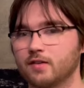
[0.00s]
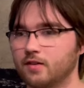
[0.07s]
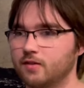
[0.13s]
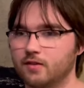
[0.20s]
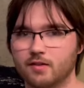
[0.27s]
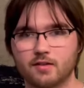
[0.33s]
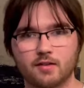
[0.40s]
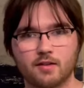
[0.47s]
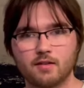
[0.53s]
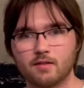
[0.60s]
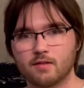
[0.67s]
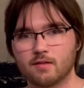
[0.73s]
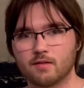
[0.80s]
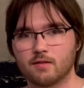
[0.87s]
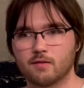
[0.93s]
consistent
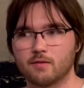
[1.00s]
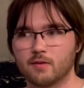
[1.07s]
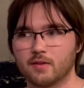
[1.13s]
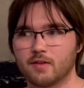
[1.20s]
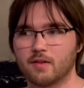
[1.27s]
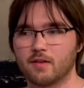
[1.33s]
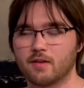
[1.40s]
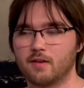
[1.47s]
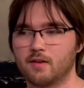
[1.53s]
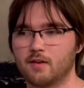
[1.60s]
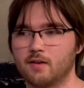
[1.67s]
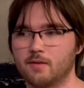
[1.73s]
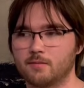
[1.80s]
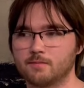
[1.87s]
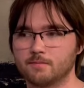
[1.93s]
with,
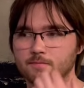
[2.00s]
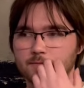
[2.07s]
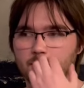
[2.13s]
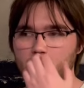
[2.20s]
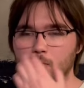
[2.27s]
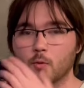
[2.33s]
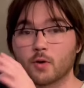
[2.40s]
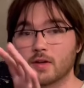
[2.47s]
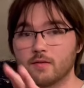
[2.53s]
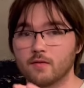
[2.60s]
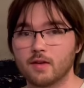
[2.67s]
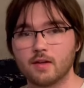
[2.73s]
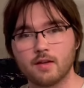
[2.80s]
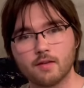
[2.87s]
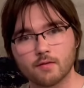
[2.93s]
or more
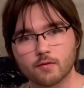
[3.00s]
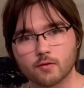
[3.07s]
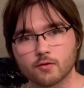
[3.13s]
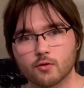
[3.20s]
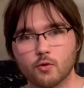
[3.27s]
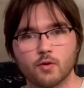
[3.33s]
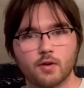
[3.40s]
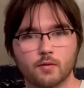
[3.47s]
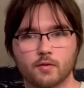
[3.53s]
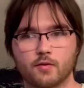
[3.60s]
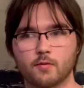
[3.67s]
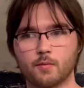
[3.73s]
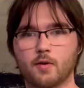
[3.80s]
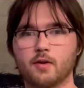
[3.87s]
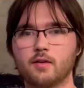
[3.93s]
convenient for tuning with
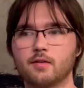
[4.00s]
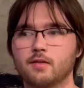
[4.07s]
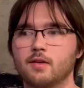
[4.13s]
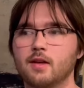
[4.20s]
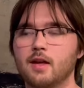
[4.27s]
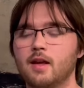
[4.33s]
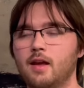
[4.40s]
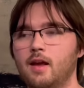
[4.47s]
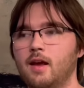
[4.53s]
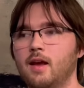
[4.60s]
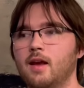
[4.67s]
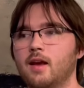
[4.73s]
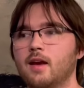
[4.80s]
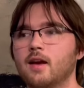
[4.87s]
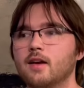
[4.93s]
SMART,
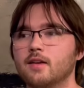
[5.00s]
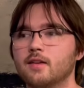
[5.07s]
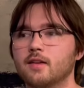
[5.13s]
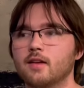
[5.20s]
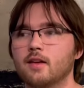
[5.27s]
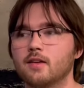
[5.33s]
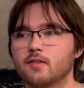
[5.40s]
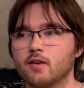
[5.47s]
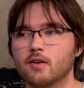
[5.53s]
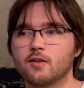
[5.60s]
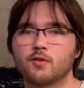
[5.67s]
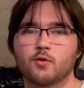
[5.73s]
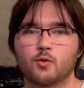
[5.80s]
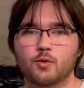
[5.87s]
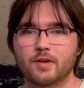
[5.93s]
and it's
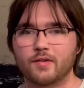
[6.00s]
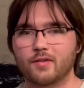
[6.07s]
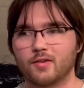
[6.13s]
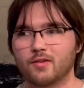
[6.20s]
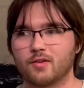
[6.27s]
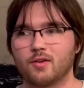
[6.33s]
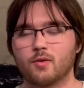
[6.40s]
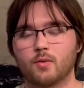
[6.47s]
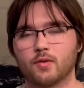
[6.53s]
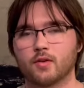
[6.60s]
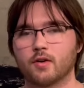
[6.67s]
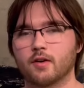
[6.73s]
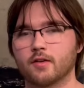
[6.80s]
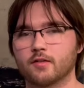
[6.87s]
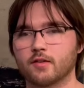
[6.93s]
also consistent with
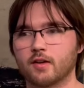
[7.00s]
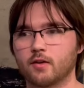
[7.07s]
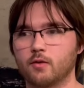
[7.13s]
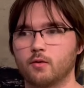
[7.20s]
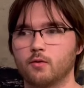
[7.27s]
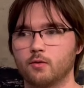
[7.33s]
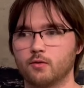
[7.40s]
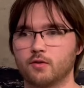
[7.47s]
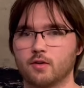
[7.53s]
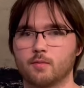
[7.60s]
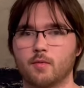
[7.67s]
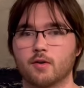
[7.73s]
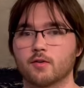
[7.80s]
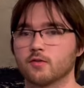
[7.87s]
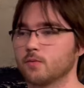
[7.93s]
our psychoacoustic
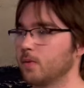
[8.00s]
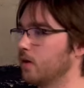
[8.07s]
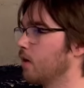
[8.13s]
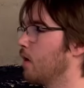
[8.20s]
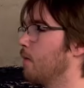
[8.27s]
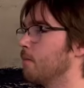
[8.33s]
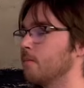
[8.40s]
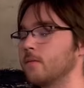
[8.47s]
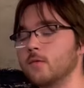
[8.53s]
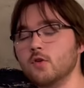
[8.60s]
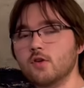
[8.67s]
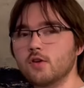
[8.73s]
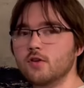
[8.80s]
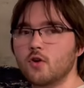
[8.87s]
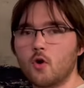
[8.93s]
models, but you
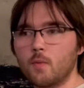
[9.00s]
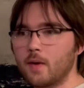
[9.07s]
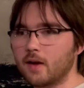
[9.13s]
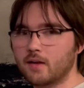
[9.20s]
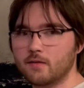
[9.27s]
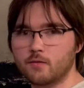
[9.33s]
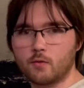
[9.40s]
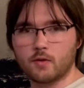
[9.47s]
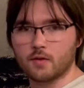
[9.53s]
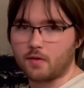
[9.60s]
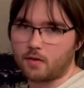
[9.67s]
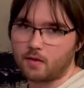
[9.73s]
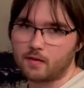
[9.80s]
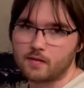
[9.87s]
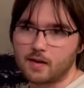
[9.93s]
can go back and forth
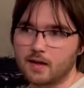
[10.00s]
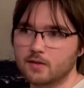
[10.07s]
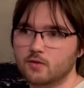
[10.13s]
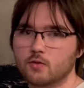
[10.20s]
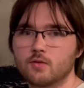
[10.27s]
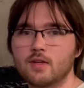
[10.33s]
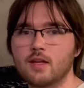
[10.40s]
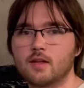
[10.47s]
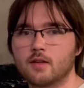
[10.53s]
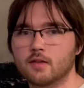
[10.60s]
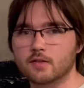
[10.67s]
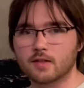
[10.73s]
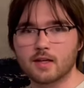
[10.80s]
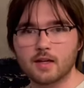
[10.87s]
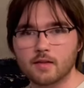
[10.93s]
as you need, because
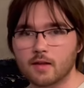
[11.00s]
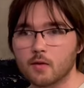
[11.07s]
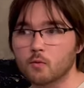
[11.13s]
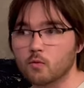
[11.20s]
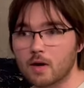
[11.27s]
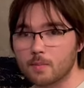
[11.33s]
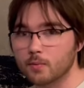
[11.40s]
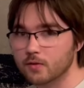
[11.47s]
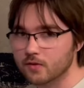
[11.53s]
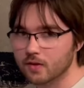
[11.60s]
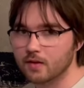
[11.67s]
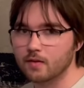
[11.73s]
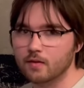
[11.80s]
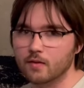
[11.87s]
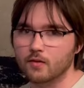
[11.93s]
again, they
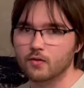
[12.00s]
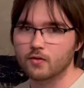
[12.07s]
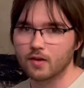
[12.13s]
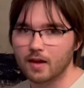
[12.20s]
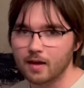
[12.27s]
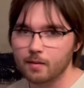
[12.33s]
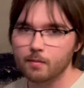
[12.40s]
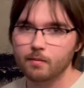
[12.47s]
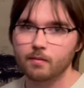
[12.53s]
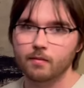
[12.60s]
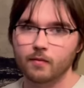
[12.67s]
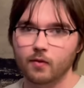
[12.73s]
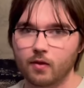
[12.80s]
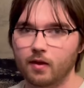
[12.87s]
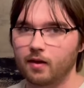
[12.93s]
represent the same
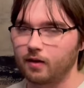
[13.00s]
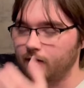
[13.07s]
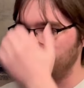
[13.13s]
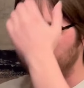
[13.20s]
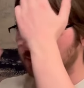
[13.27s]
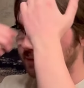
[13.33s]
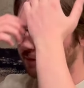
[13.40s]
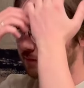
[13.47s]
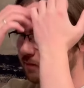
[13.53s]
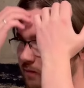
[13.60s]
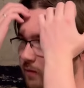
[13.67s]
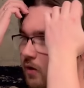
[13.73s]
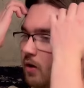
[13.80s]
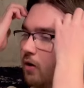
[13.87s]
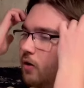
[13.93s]
thing.
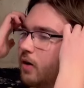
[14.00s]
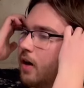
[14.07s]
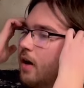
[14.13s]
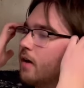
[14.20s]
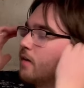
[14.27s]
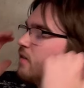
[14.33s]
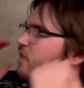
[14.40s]
Okay.